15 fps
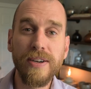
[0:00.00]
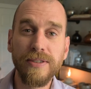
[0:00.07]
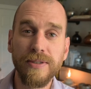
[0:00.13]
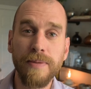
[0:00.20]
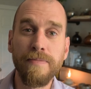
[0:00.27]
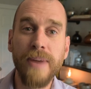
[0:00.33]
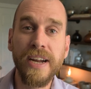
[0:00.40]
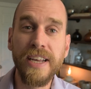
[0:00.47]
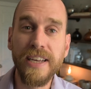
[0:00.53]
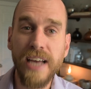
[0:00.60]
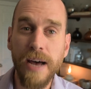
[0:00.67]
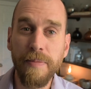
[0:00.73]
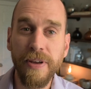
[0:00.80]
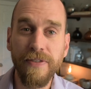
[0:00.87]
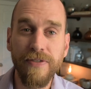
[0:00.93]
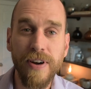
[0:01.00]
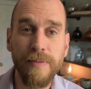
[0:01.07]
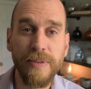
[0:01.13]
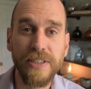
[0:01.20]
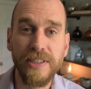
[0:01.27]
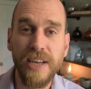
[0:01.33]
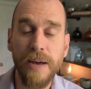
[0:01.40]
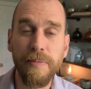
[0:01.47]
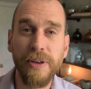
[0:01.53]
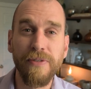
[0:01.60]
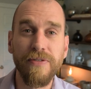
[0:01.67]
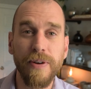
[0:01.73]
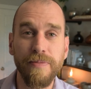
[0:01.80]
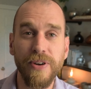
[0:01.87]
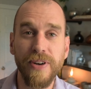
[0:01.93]
is the money coming from? It's
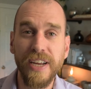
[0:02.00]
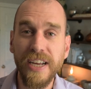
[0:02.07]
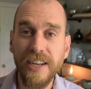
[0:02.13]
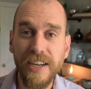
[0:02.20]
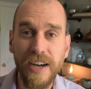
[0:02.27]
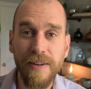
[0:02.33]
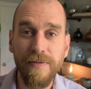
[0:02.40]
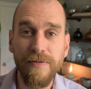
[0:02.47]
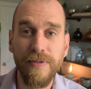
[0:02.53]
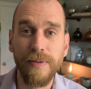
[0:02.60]
coming from your income,